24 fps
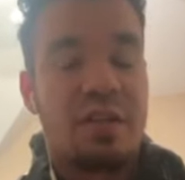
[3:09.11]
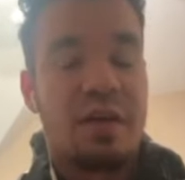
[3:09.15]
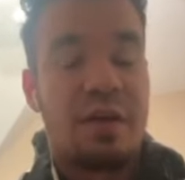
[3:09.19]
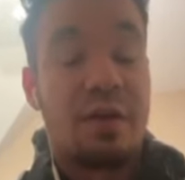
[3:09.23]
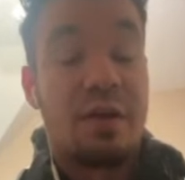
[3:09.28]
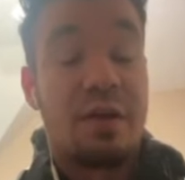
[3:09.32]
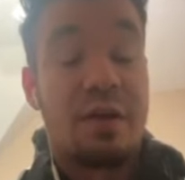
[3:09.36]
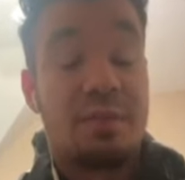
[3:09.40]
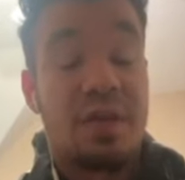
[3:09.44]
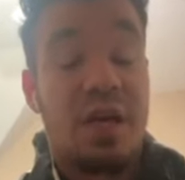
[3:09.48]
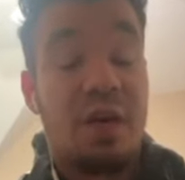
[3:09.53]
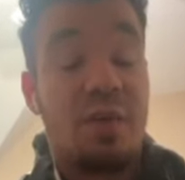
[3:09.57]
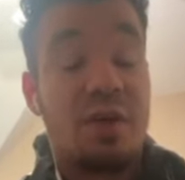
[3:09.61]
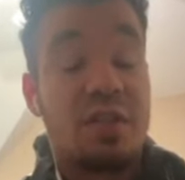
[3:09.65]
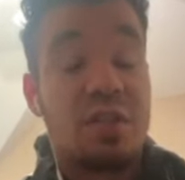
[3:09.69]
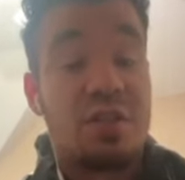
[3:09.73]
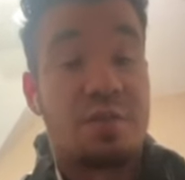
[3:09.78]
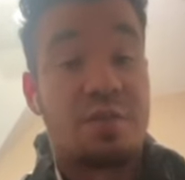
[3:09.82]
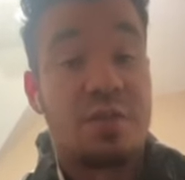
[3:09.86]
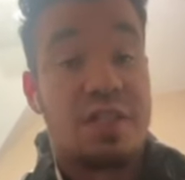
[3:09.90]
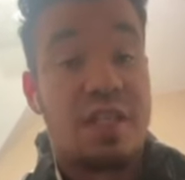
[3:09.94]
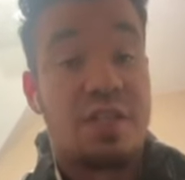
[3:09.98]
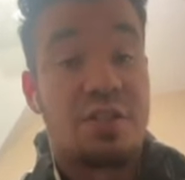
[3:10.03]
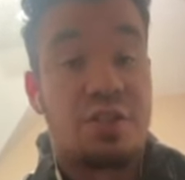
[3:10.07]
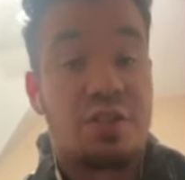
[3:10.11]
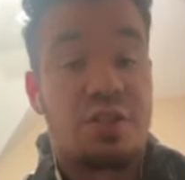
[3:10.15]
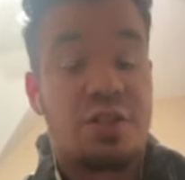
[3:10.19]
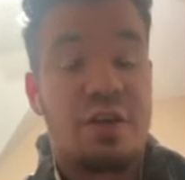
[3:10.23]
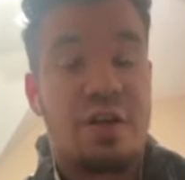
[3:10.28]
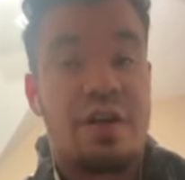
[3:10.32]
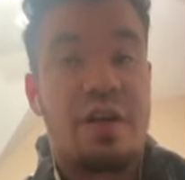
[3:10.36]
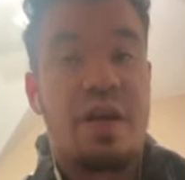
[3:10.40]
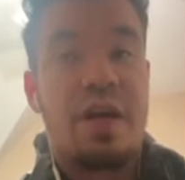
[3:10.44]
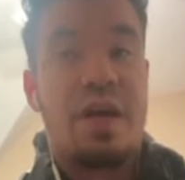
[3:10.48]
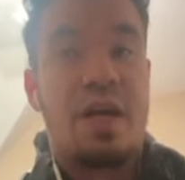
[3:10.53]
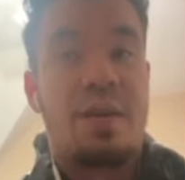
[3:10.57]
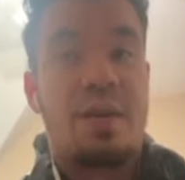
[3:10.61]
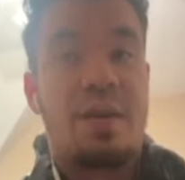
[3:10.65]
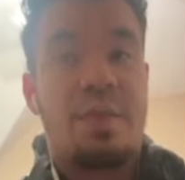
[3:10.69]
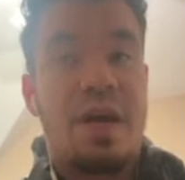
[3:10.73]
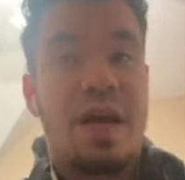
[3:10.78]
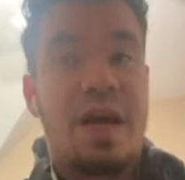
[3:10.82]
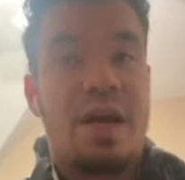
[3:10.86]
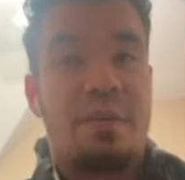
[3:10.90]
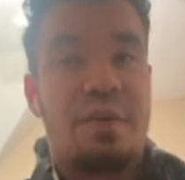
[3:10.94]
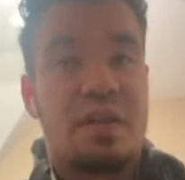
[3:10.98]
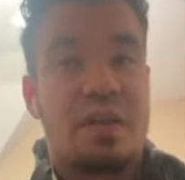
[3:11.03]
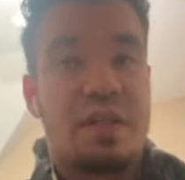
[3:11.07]
I'm not one hundred percent sure, but
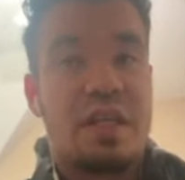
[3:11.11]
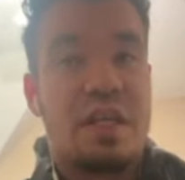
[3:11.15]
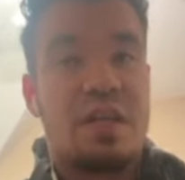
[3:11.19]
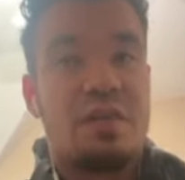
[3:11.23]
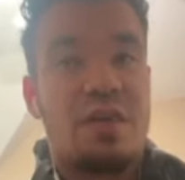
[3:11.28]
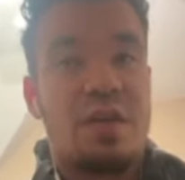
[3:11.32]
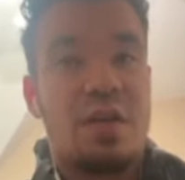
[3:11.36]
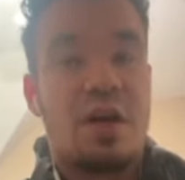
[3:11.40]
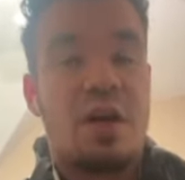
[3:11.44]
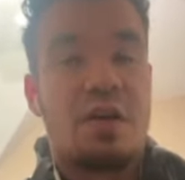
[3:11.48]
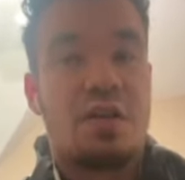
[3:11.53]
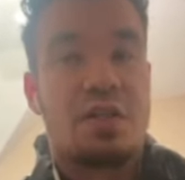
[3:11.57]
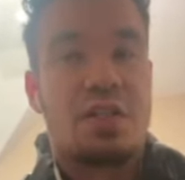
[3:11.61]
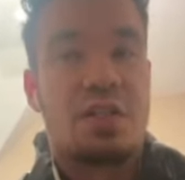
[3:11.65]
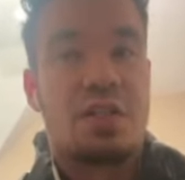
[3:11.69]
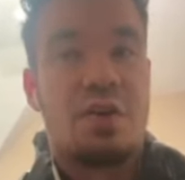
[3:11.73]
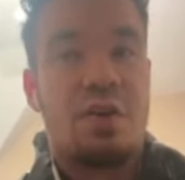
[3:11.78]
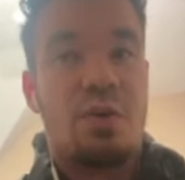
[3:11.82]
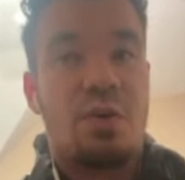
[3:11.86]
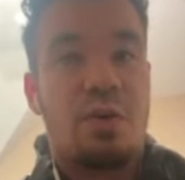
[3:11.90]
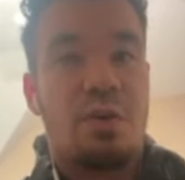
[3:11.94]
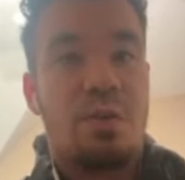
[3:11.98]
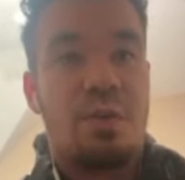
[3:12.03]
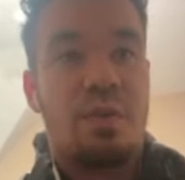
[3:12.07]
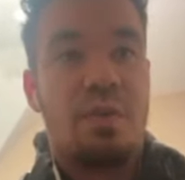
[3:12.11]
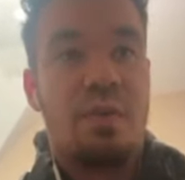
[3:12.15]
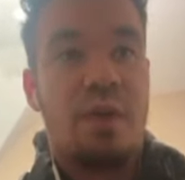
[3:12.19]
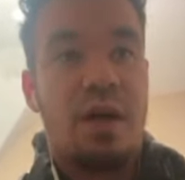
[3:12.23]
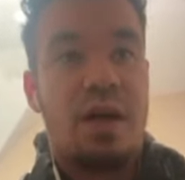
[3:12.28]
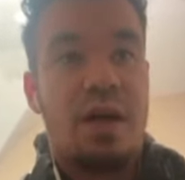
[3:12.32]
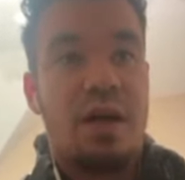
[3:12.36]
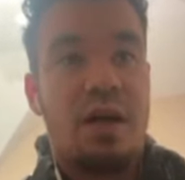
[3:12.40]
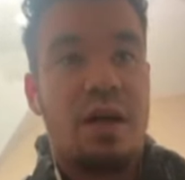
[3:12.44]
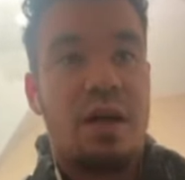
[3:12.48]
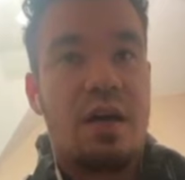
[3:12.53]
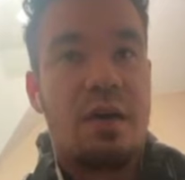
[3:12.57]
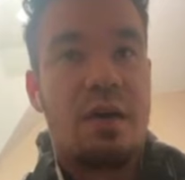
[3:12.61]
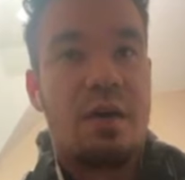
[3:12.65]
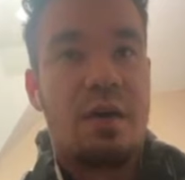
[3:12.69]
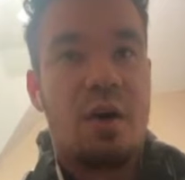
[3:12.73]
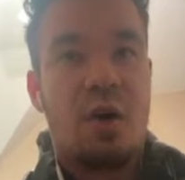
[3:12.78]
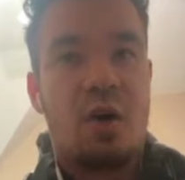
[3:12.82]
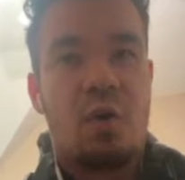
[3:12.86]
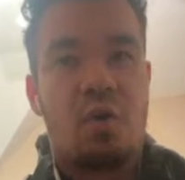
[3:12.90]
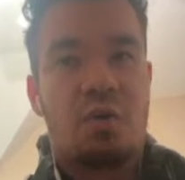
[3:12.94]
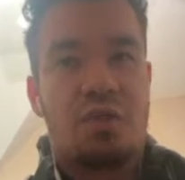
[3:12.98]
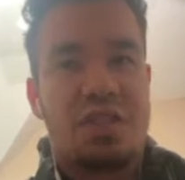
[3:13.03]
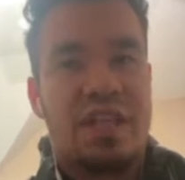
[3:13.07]
I believe he also uh,
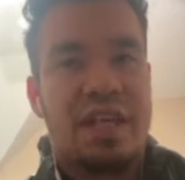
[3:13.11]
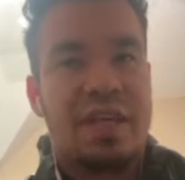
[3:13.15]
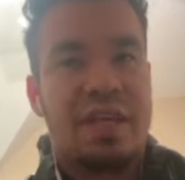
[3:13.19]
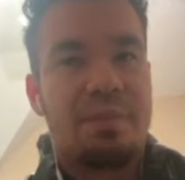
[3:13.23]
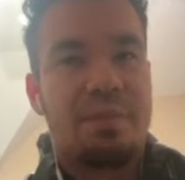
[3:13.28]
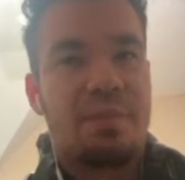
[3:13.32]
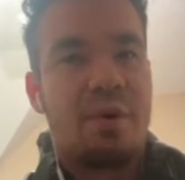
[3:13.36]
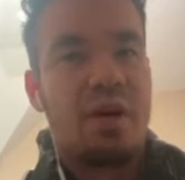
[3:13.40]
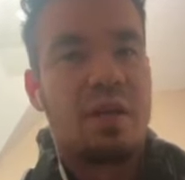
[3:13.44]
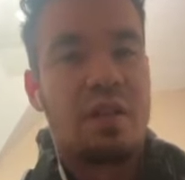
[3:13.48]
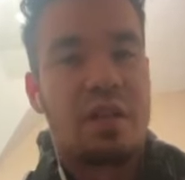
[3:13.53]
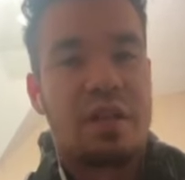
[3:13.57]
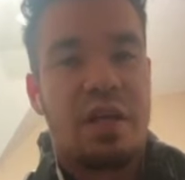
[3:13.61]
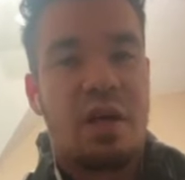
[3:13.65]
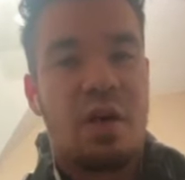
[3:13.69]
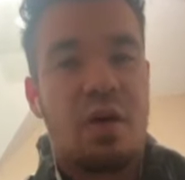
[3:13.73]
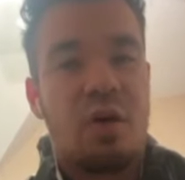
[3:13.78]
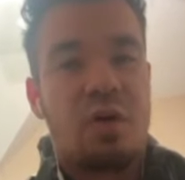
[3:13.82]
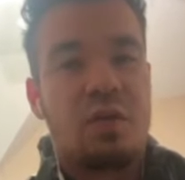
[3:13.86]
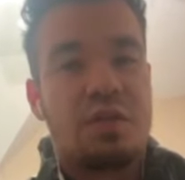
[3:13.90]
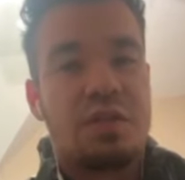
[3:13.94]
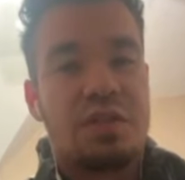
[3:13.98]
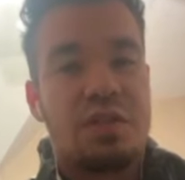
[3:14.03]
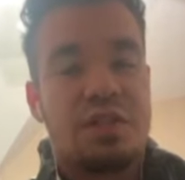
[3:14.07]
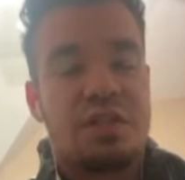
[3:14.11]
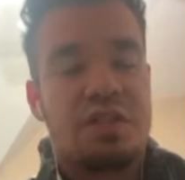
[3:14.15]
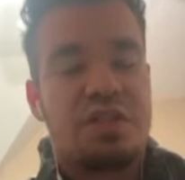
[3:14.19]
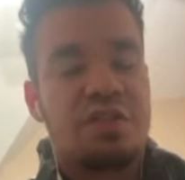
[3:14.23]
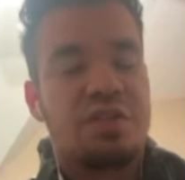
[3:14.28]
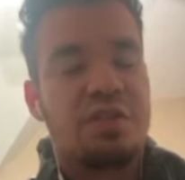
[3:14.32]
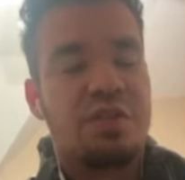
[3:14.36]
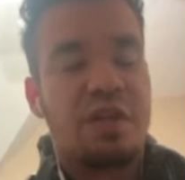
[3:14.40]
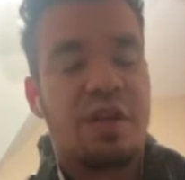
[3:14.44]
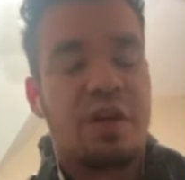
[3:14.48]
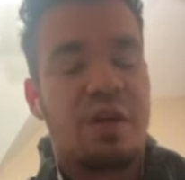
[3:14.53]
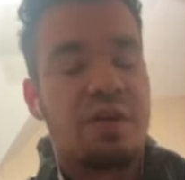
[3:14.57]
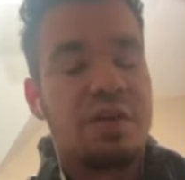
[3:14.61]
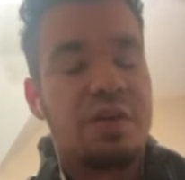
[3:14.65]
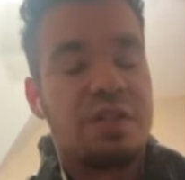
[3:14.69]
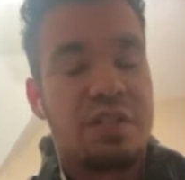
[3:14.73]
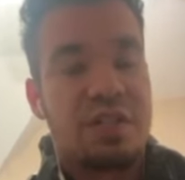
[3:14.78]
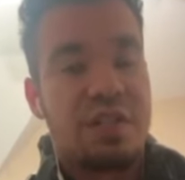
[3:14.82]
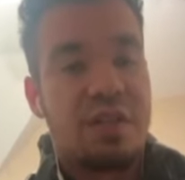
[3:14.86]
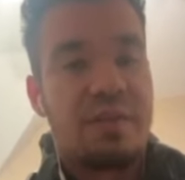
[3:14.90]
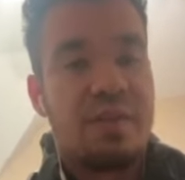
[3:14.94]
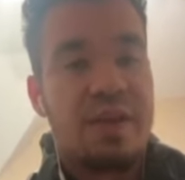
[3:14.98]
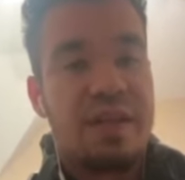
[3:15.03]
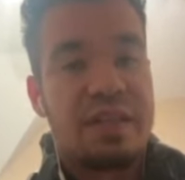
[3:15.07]
owns, like, partly owns the studio or
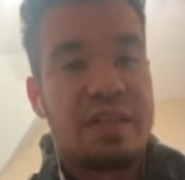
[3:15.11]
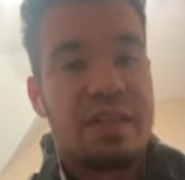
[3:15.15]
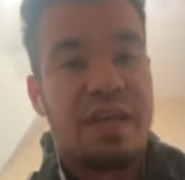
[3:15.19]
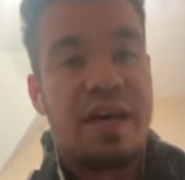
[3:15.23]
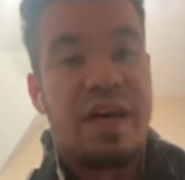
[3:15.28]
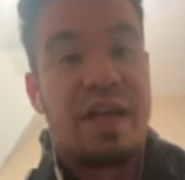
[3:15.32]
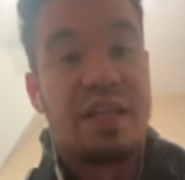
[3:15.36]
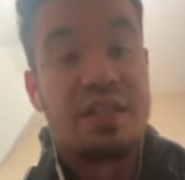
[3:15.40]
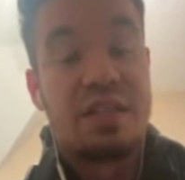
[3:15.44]
something like that.